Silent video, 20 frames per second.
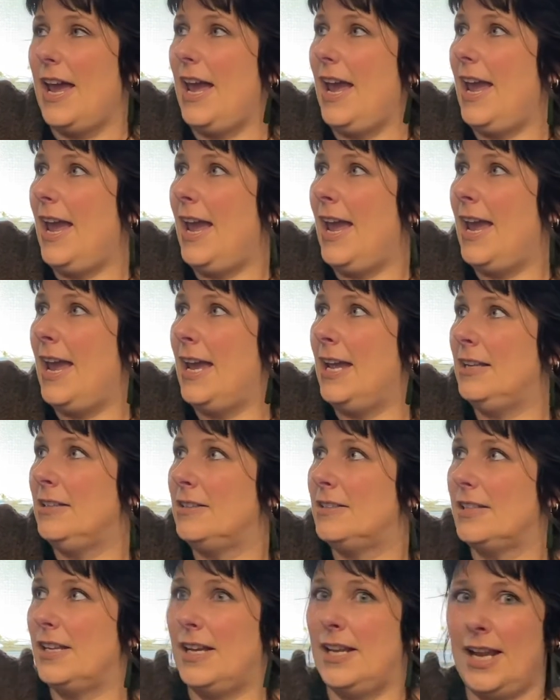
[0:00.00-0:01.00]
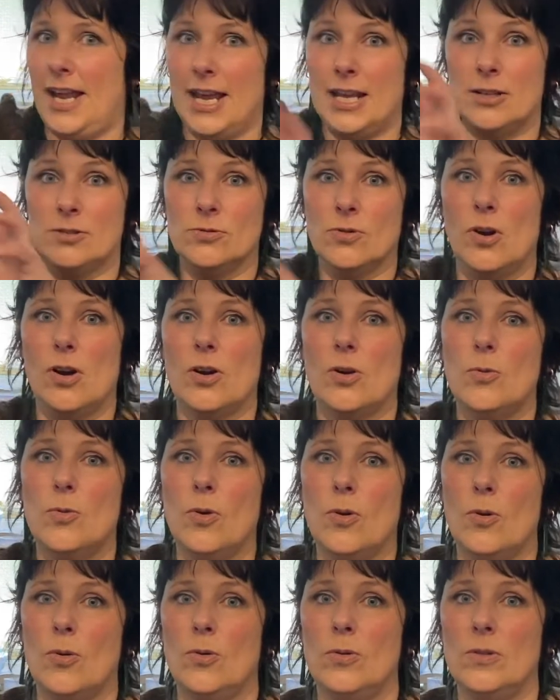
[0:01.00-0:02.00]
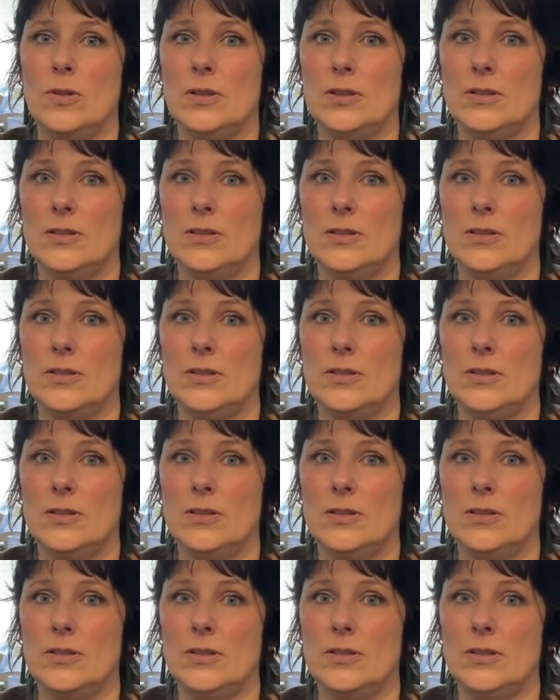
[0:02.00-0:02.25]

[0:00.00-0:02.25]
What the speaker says: and it had a rock wall.